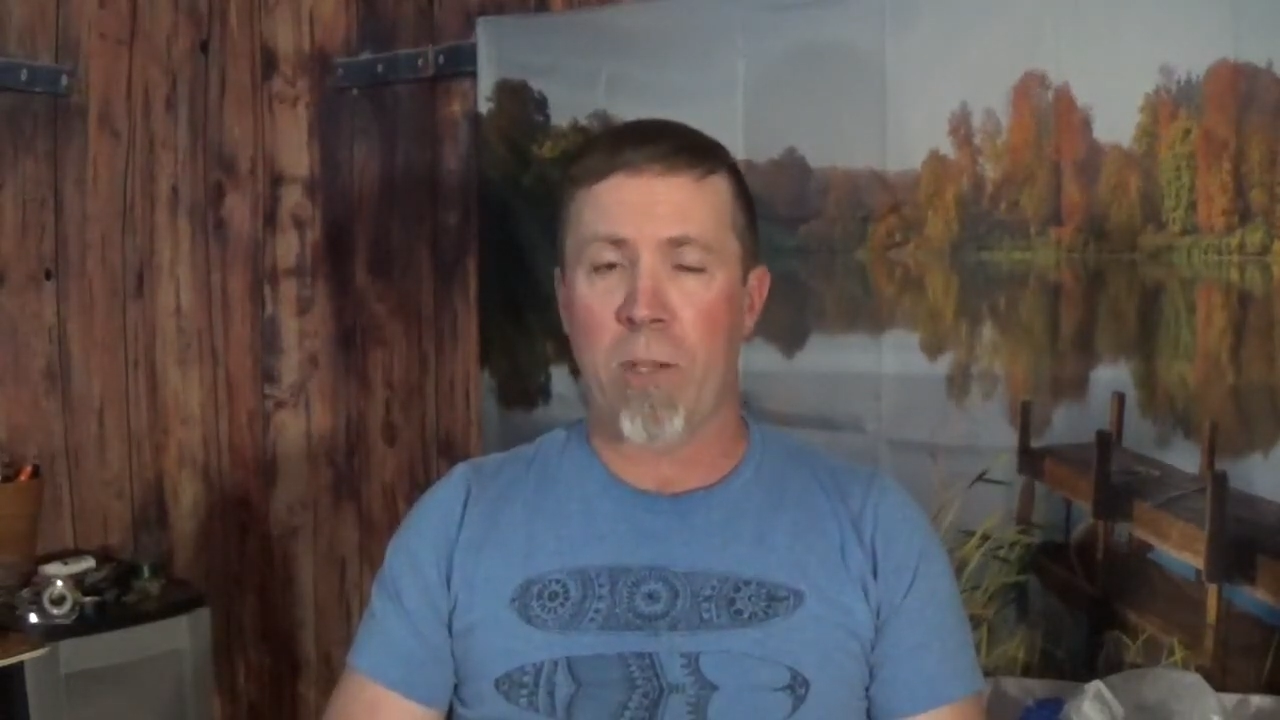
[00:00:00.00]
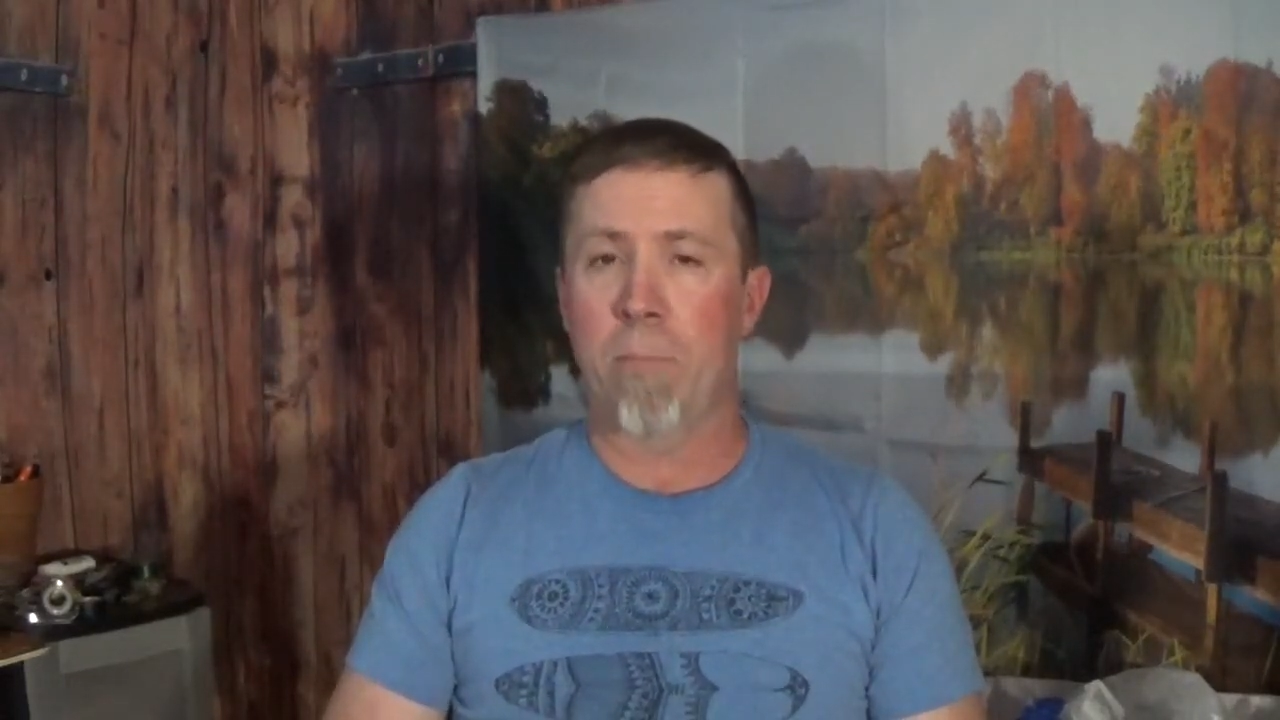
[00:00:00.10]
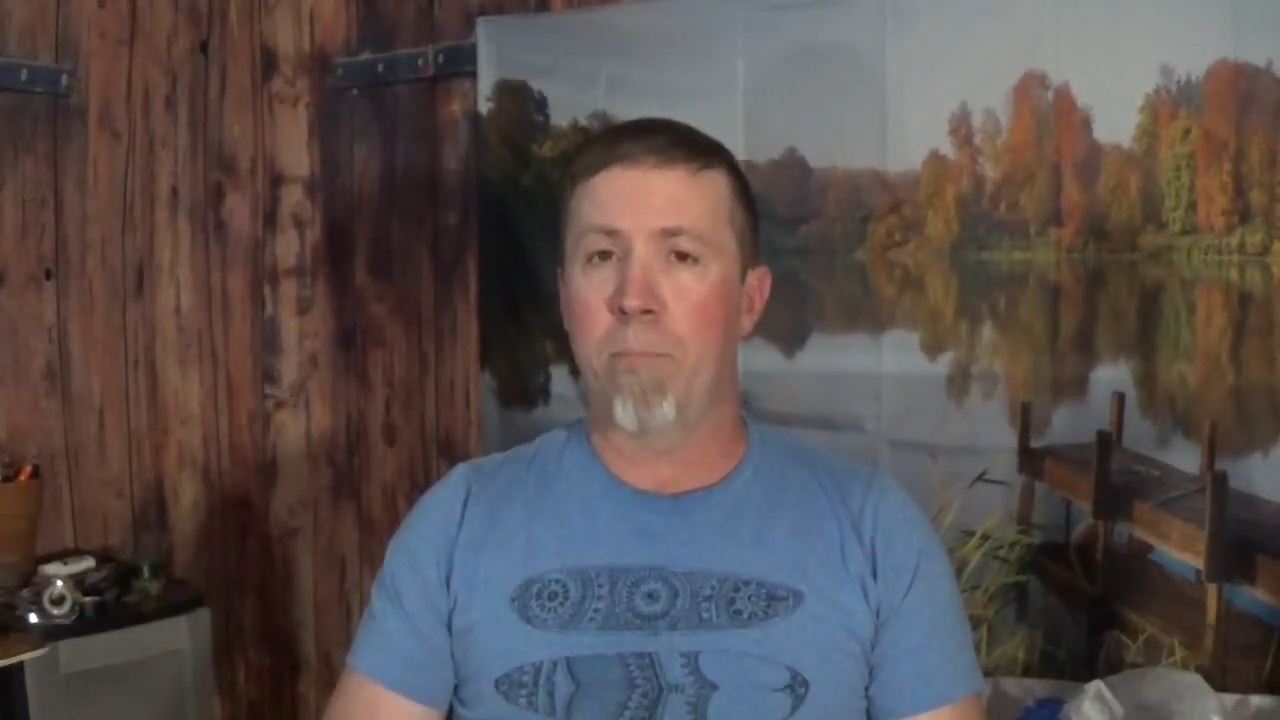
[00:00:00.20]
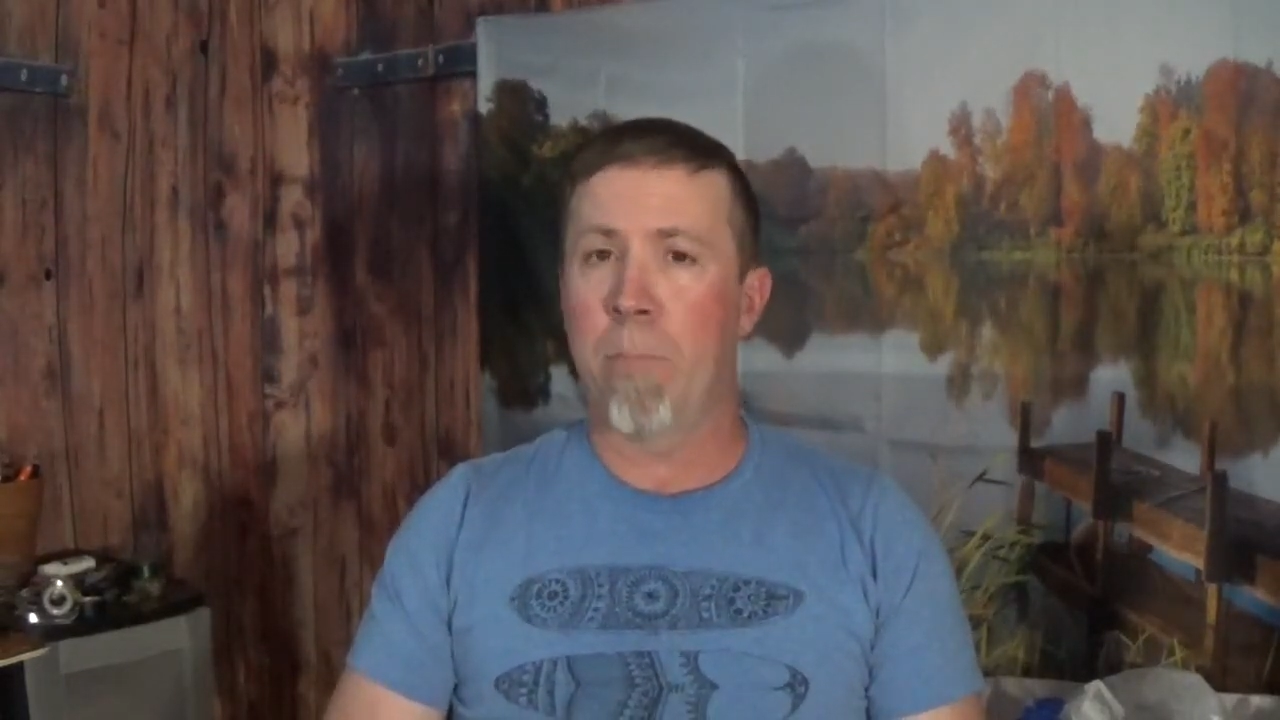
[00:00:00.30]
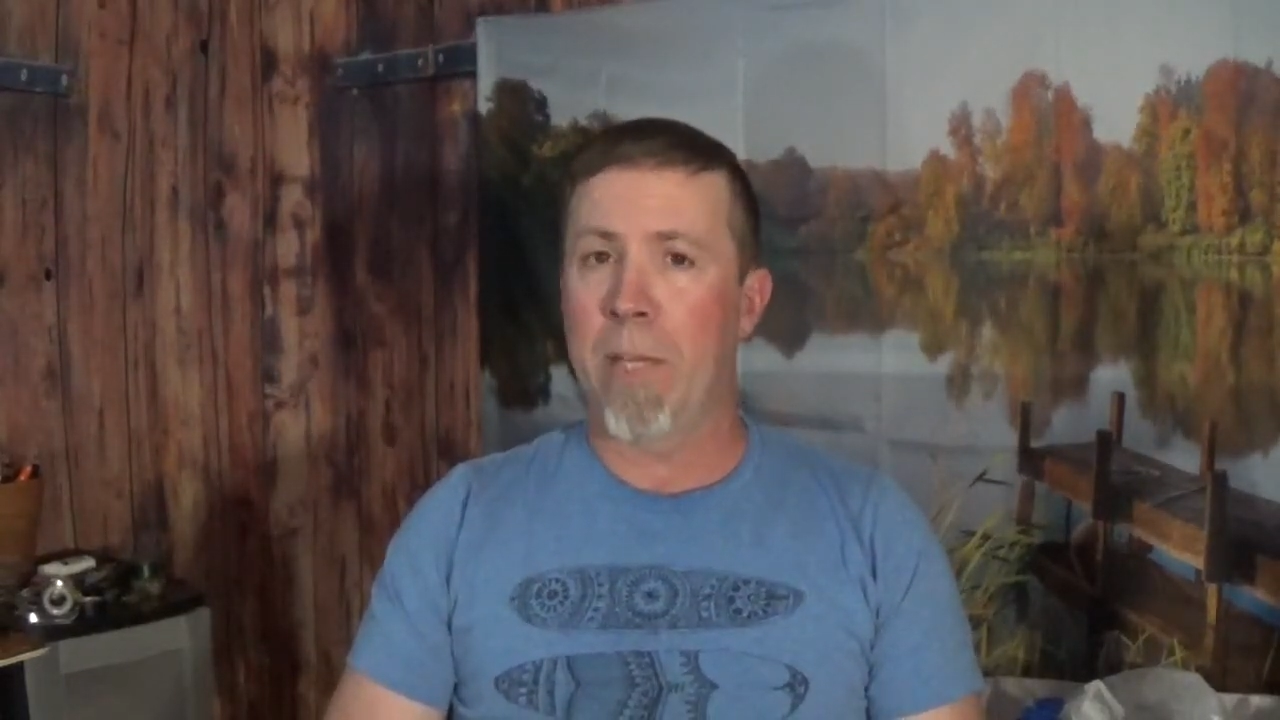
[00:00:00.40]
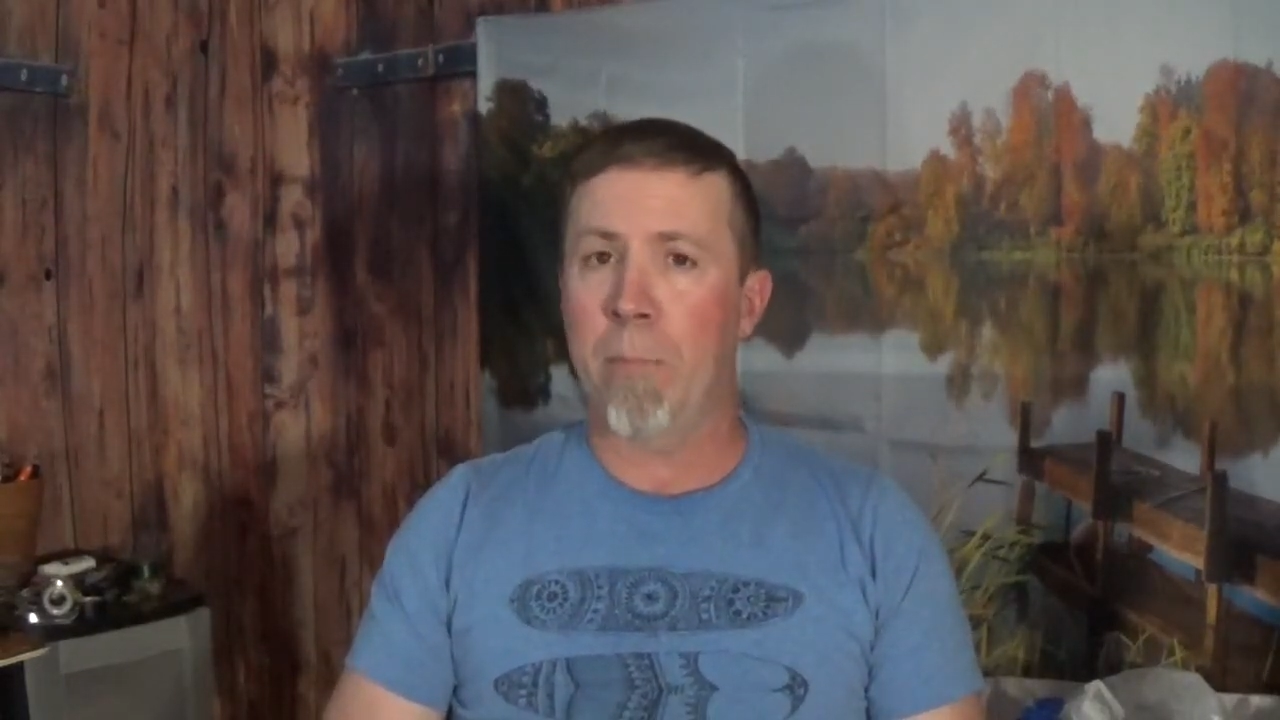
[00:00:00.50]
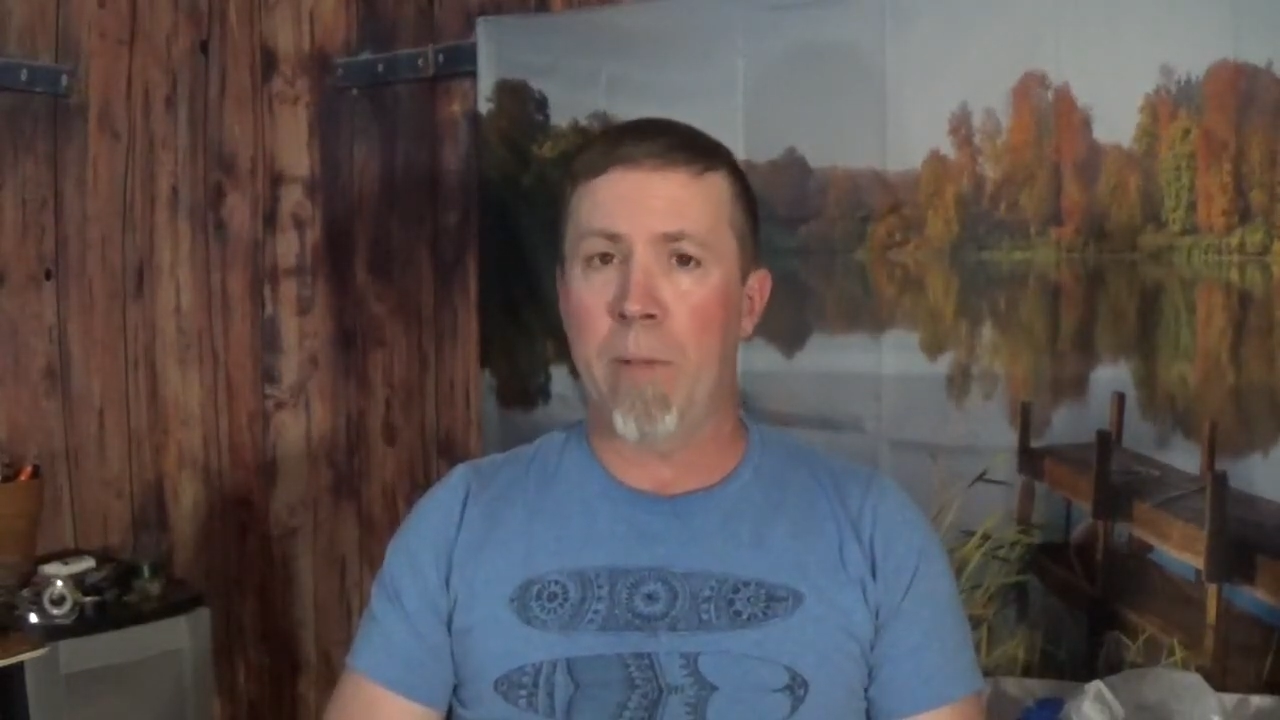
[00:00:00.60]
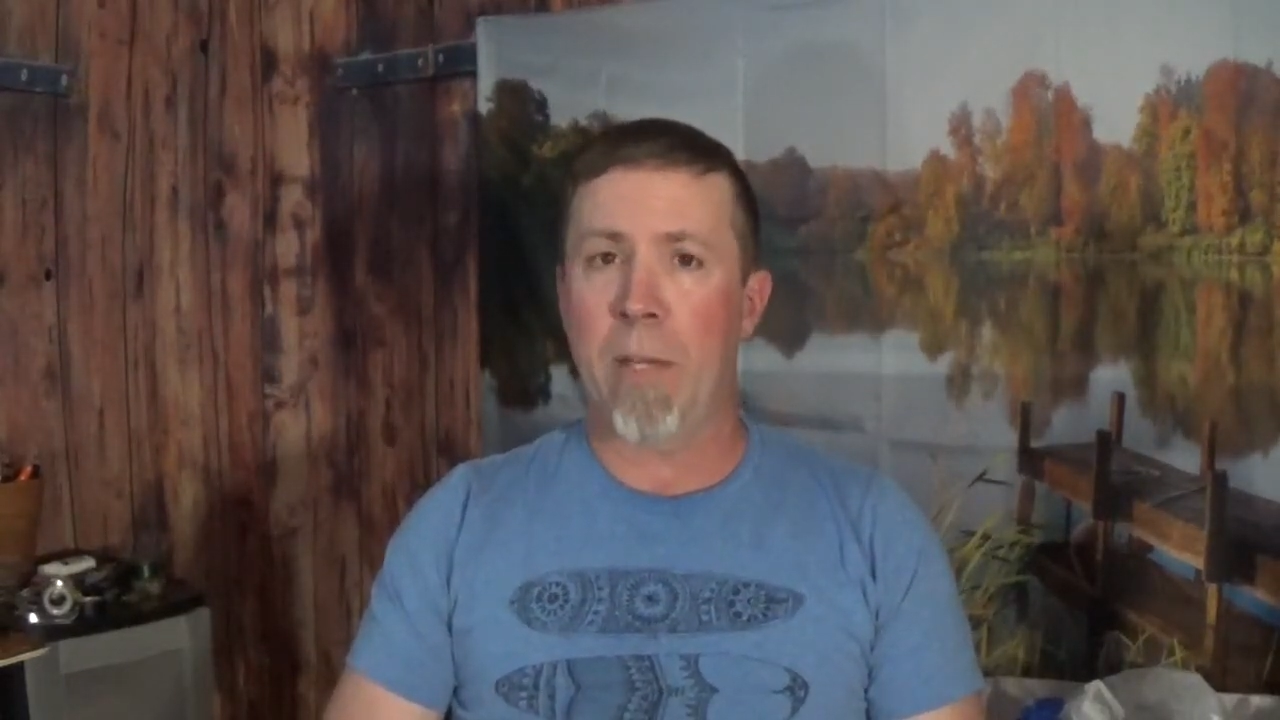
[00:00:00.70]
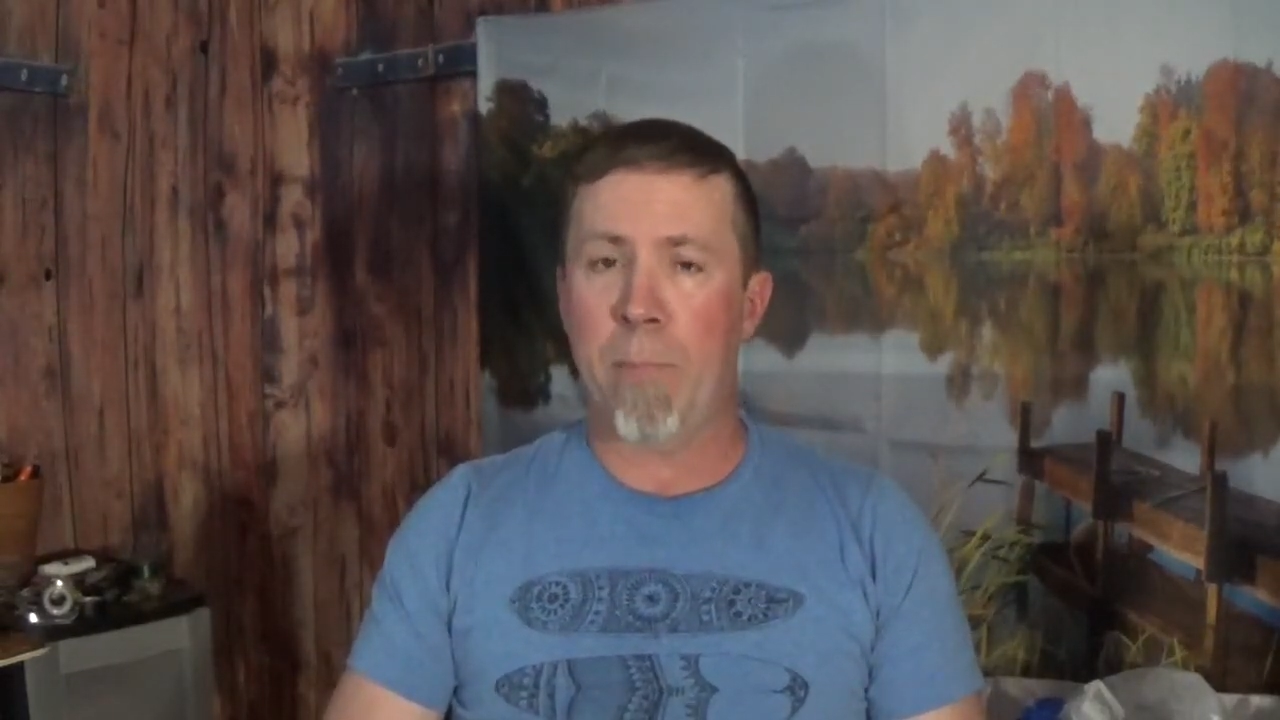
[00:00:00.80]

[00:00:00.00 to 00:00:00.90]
like a big